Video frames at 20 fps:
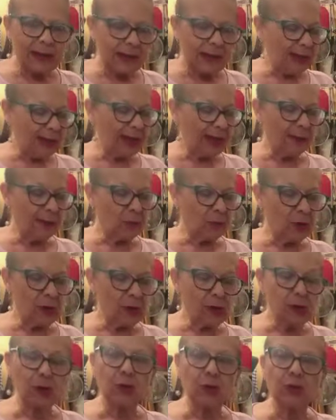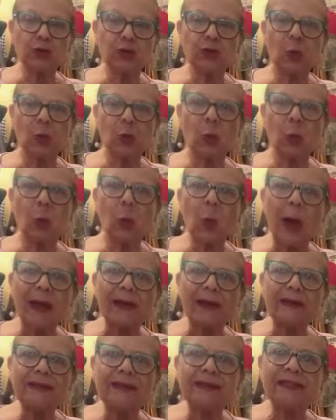And I'm gonna use
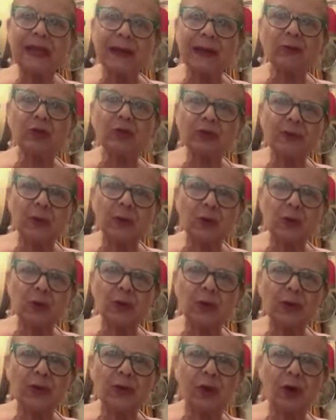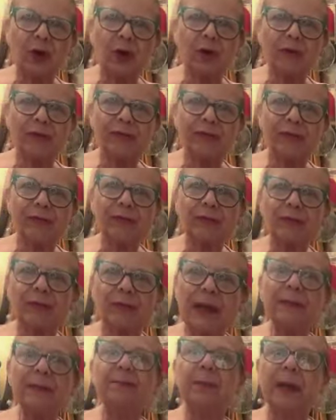one tablespoon of
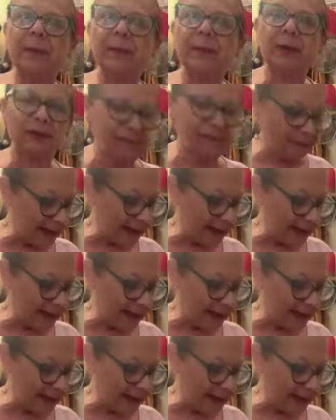red pepper